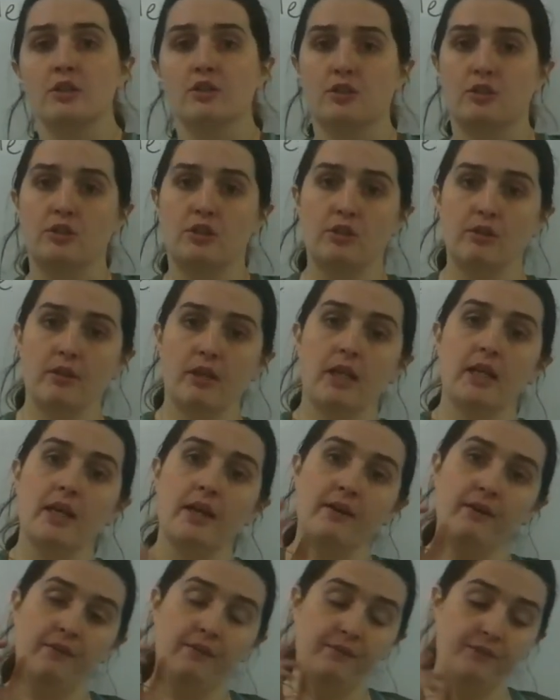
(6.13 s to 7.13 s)
So
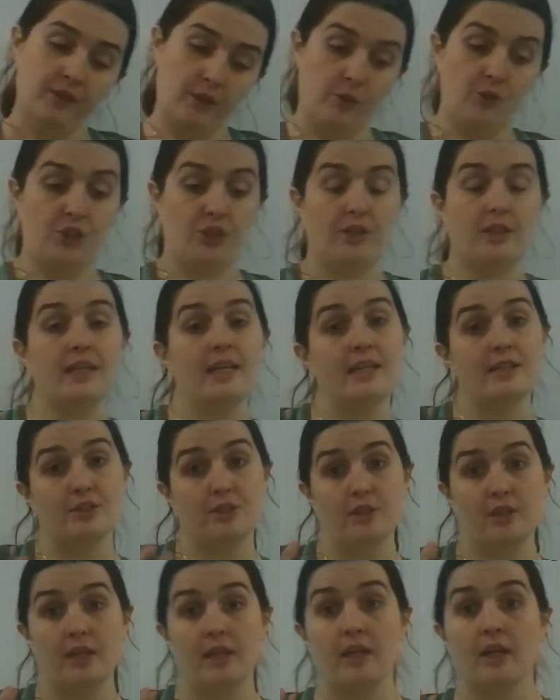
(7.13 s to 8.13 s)
nuclear fusion
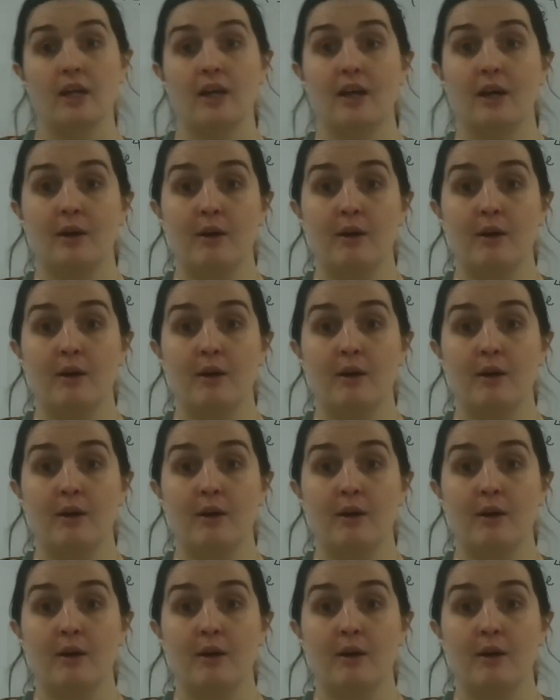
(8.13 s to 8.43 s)
is the